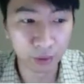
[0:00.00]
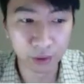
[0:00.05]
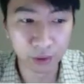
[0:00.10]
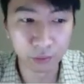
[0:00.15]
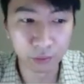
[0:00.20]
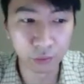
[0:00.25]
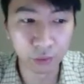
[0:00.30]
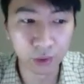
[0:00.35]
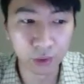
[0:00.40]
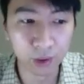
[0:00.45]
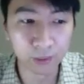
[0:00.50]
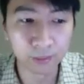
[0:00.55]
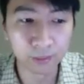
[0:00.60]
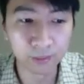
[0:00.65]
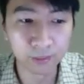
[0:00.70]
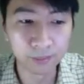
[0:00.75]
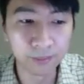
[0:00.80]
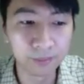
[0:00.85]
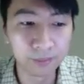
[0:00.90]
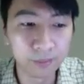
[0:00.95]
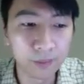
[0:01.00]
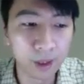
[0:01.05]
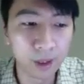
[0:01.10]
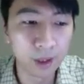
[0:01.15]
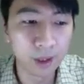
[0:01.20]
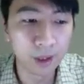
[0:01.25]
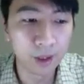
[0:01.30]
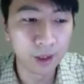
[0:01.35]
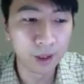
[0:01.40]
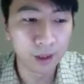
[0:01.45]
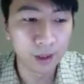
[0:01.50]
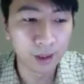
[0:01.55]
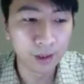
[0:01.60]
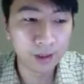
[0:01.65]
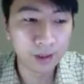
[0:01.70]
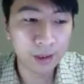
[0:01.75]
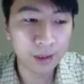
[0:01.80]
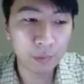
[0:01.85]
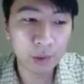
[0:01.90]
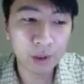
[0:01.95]
And then we know about John the
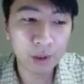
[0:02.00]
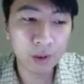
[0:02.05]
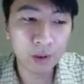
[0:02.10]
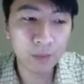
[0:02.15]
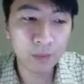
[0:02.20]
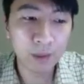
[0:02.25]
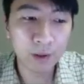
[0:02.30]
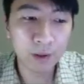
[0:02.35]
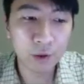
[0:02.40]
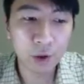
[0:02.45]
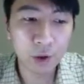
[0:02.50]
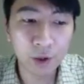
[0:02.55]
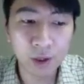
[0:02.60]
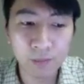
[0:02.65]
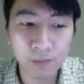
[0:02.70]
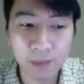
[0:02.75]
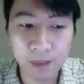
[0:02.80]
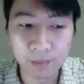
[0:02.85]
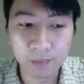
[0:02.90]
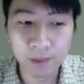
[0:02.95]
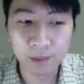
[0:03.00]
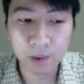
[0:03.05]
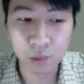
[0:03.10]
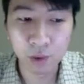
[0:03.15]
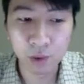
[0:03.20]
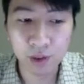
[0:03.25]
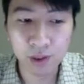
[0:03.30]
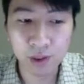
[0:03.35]
Baptist was killed by Antipas.